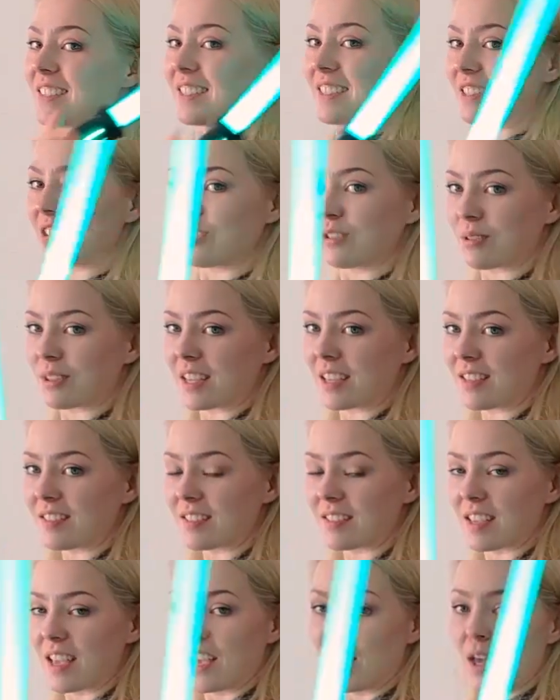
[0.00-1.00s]
to do
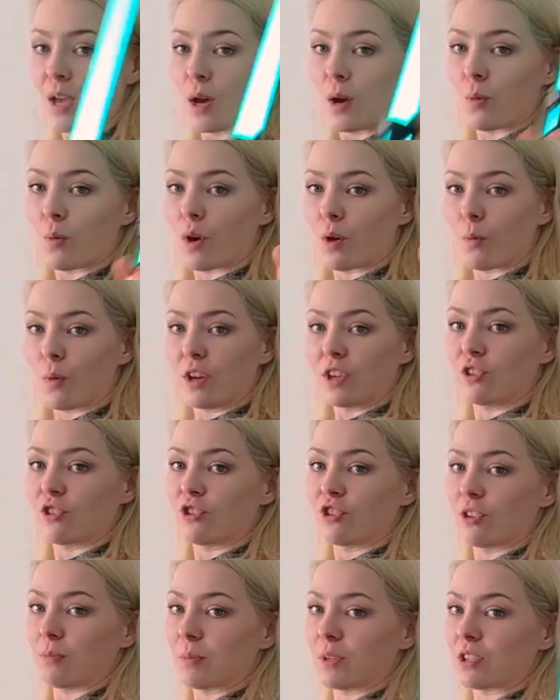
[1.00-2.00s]
this, where what you
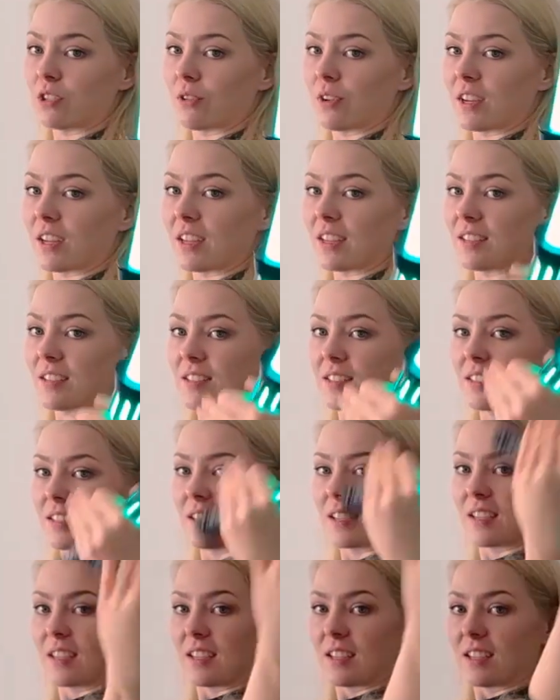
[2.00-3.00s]
should be doing is
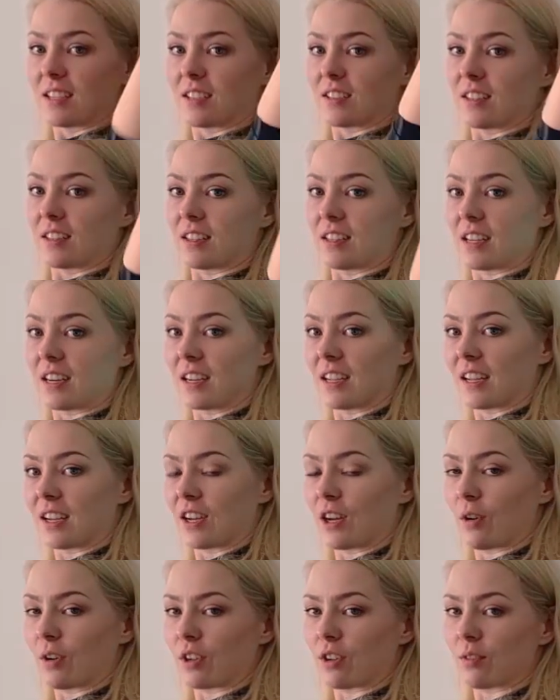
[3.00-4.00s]
letting it
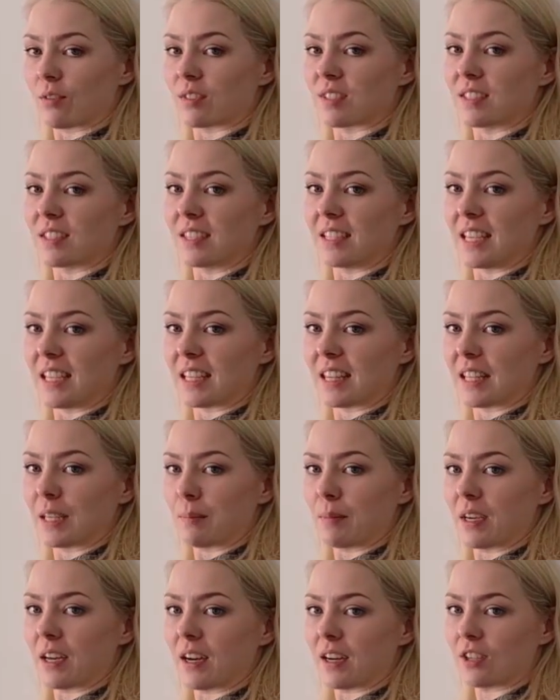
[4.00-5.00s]
go. It goes neatly
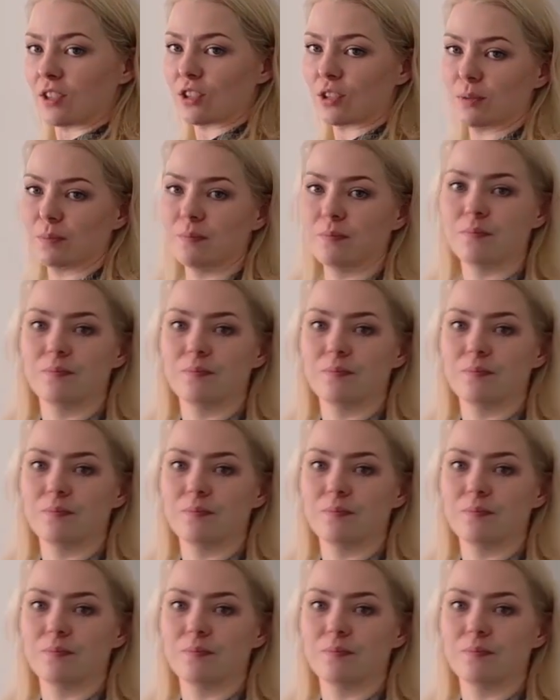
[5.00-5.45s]
behind you.